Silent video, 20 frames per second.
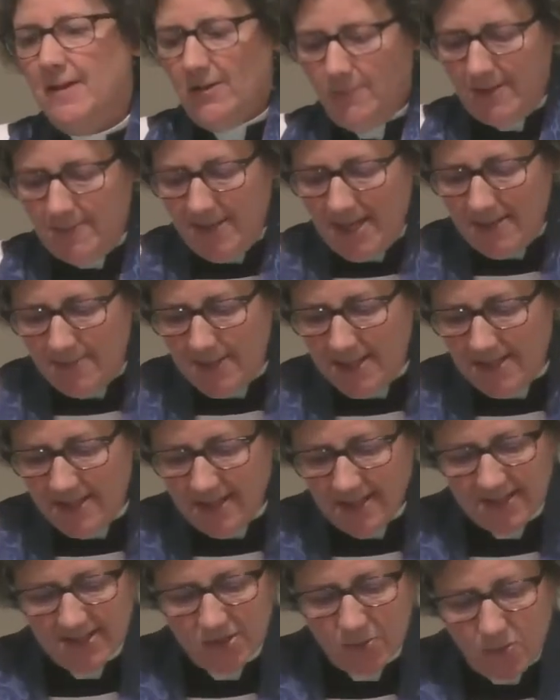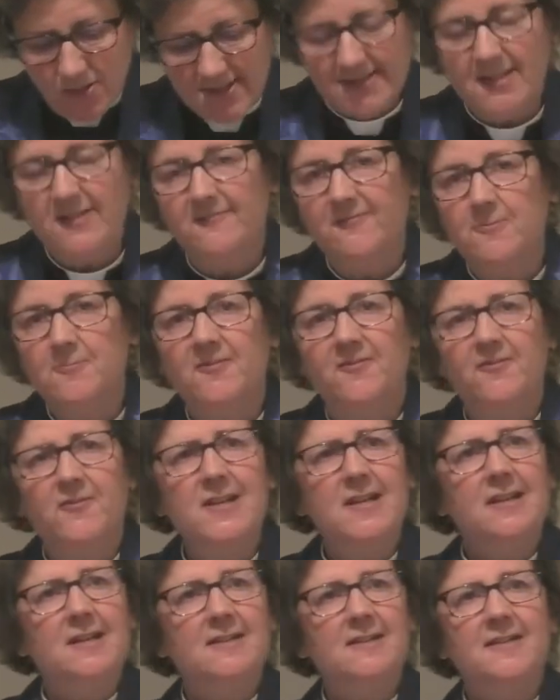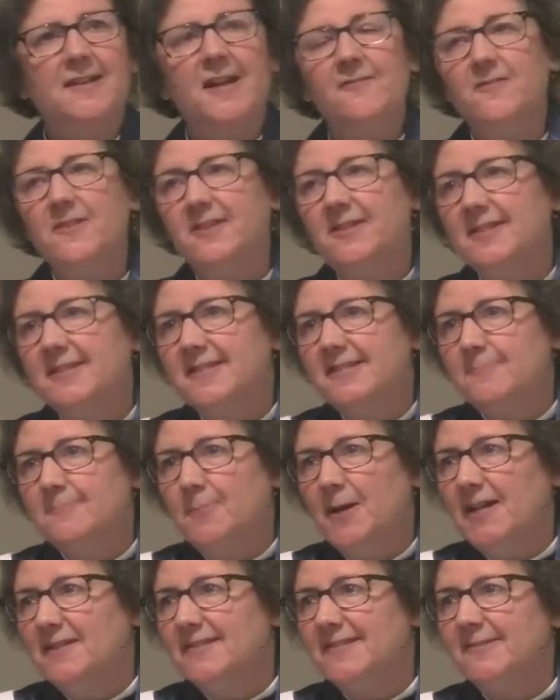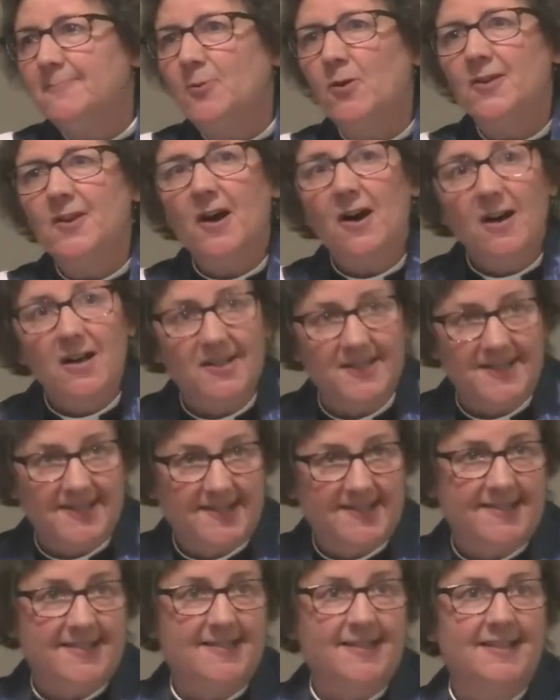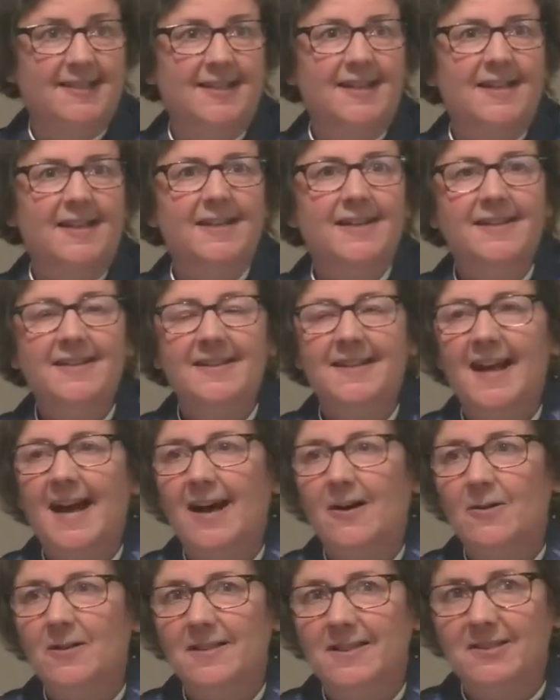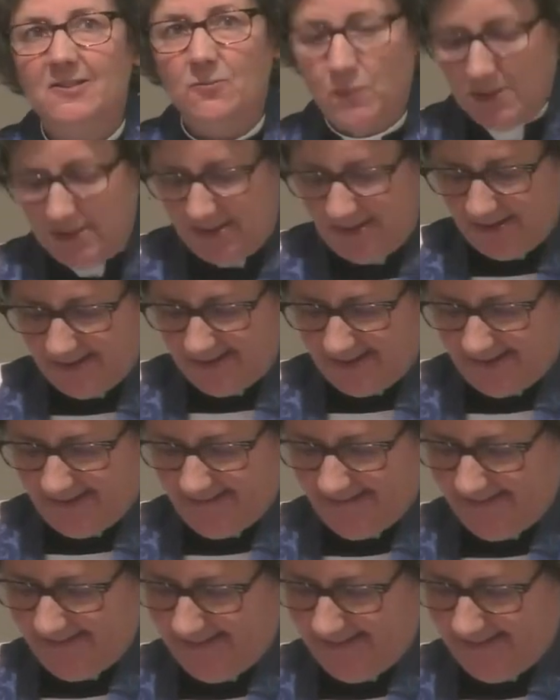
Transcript: We may be exhausted from feeling that everything depends upon us in our little world.